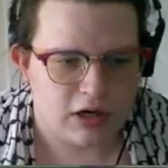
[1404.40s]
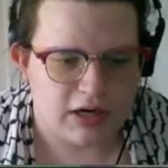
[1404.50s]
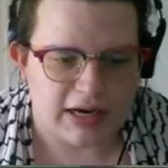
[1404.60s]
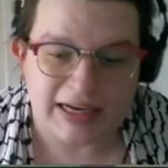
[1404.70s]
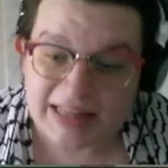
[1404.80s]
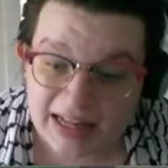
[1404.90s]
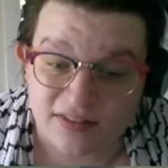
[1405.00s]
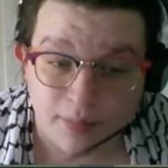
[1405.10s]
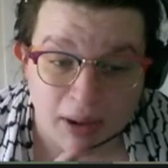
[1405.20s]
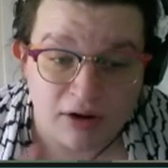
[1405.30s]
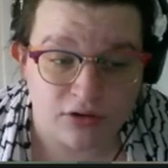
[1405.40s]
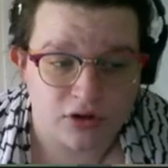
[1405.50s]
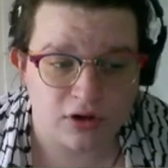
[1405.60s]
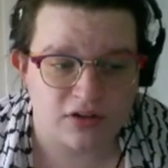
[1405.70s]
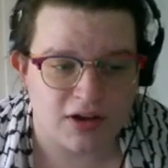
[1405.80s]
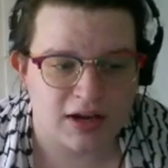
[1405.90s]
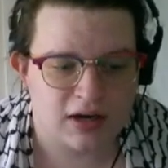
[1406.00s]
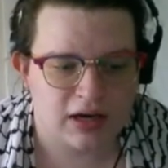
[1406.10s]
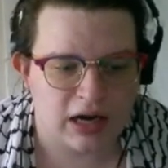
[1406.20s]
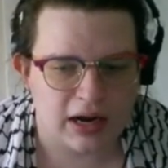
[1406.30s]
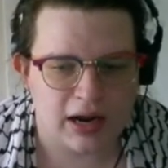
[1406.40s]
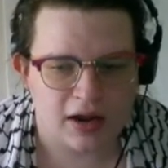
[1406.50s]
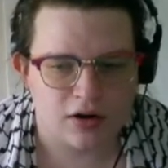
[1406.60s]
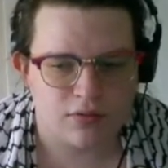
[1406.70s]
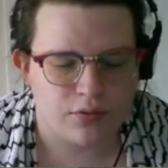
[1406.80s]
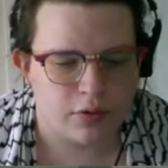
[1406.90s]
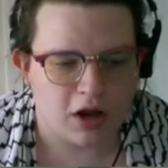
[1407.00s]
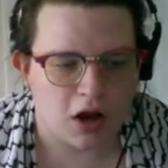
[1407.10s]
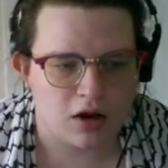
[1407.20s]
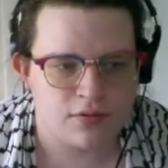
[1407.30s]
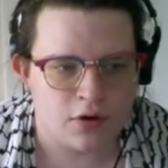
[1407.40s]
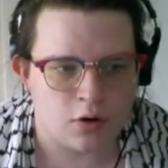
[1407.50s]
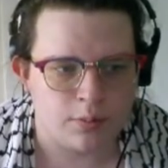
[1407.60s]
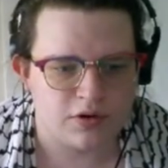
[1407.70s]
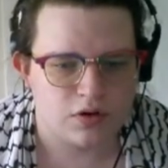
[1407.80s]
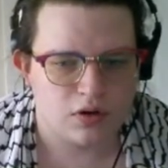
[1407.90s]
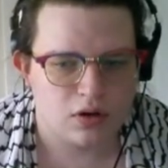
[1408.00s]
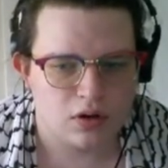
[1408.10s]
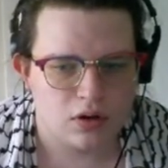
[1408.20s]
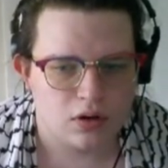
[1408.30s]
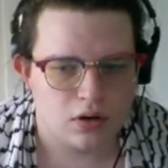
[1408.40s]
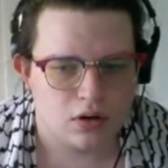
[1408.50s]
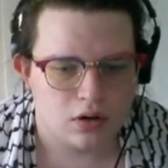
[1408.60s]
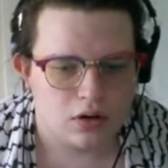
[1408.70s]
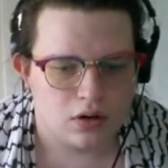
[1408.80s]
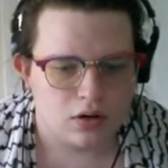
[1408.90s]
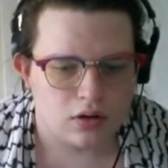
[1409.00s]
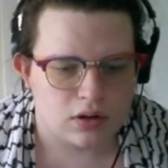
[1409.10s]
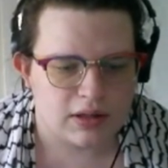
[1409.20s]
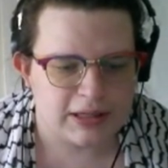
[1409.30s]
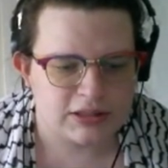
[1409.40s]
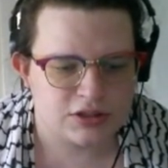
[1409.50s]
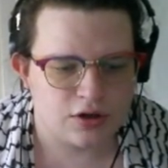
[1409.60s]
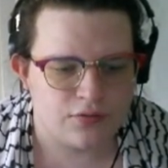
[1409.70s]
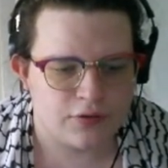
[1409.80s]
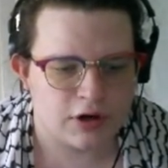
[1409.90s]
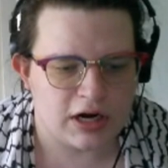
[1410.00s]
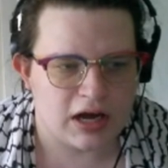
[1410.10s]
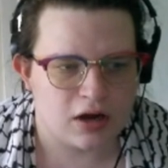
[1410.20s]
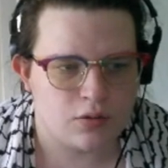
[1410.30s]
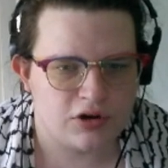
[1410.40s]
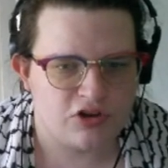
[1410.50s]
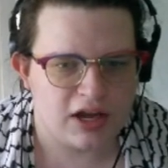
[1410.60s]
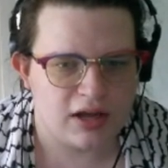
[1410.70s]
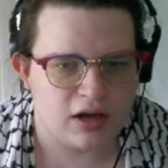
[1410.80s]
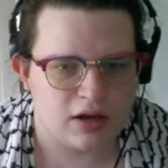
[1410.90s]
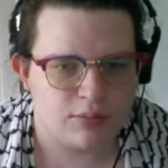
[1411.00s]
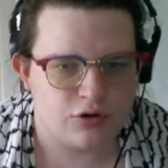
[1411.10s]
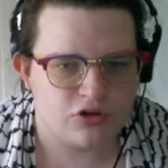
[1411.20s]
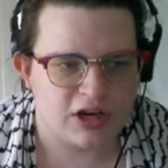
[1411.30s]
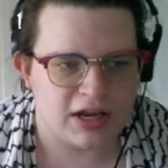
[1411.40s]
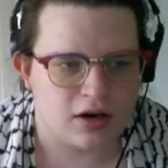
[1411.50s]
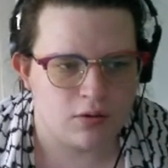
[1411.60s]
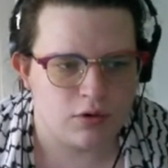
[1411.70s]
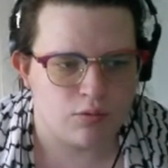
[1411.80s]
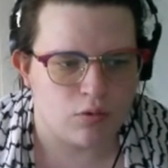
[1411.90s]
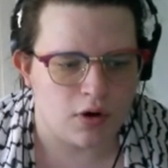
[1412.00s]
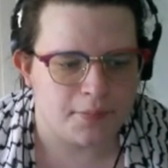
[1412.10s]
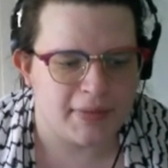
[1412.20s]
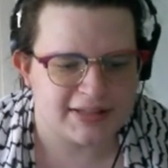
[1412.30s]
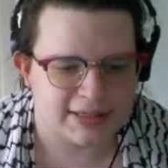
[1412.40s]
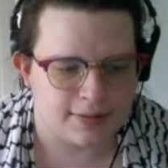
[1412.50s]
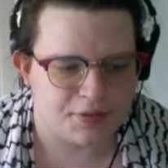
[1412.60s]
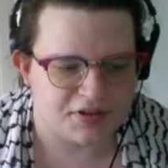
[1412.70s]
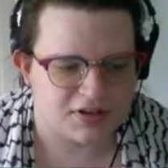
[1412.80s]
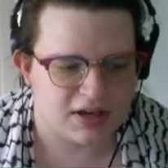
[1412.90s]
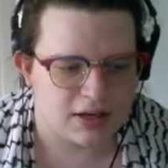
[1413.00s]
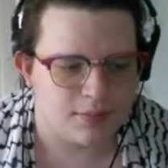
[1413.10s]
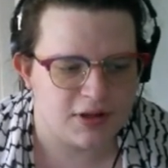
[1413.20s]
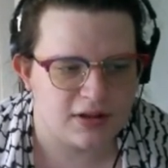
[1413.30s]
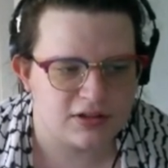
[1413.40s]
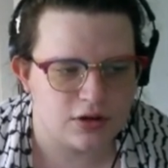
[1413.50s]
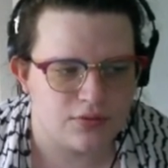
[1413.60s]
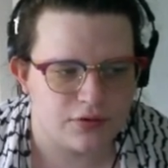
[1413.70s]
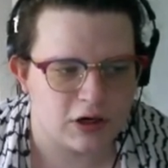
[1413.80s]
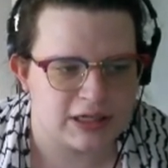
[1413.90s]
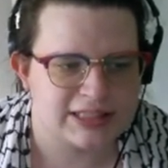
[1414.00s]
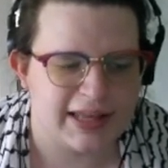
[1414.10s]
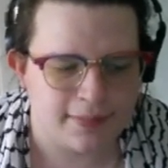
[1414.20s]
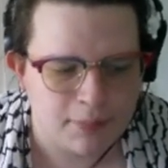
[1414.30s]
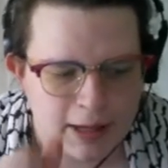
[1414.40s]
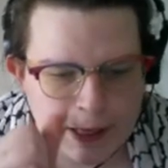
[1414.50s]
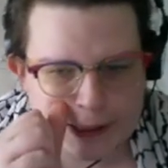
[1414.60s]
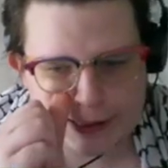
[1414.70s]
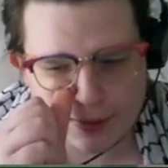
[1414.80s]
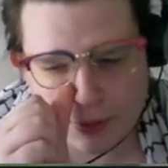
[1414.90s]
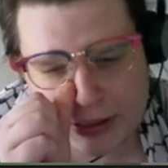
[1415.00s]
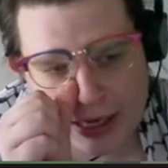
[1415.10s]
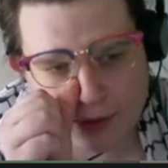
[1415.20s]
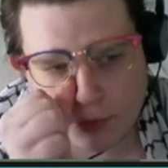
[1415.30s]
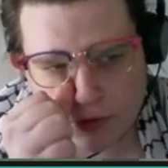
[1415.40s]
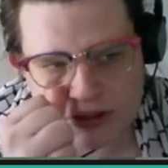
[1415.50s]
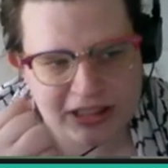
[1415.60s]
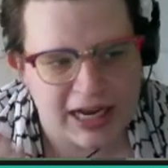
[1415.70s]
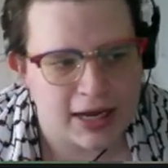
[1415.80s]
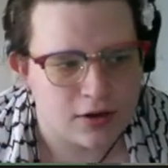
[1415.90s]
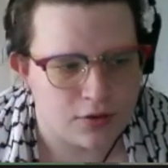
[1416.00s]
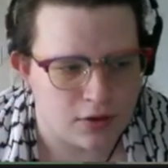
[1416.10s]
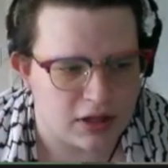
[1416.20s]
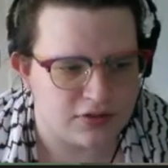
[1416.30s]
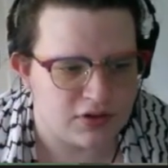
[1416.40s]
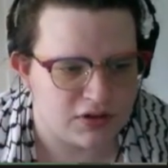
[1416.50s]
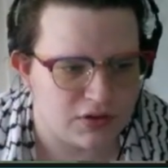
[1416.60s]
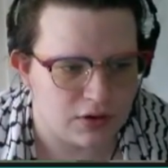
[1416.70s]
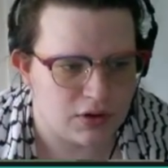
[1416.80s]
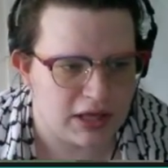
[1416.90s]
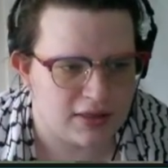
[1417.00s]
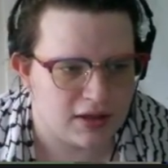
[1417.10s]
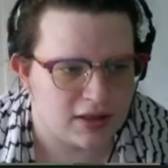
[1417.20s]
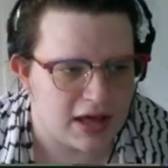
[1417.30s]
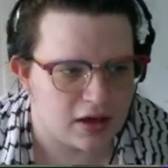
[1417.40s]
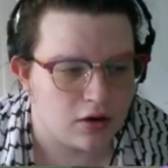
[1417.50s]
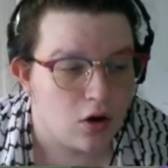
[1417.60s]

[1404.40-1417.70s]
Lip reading: That's about as good as I could have hoped. Let's go for an Aqua Jet on Poochyena. We won't mess it up this time. And let's go for a same type attack bonus Tackle on Zigzagoon. I think that...